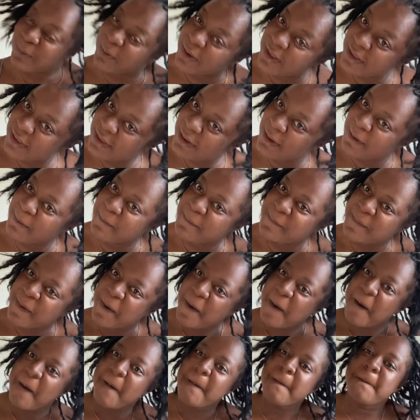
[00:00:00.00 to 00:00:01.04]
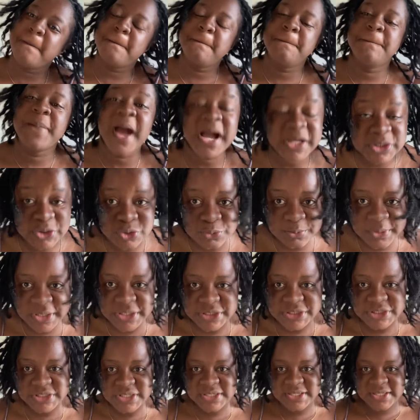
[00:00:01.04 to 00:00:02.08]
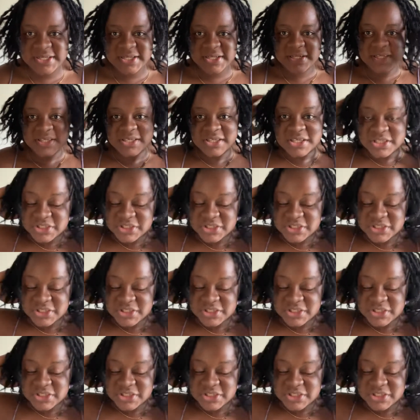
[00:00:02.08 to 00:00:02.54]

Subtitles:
welcome back to my channel.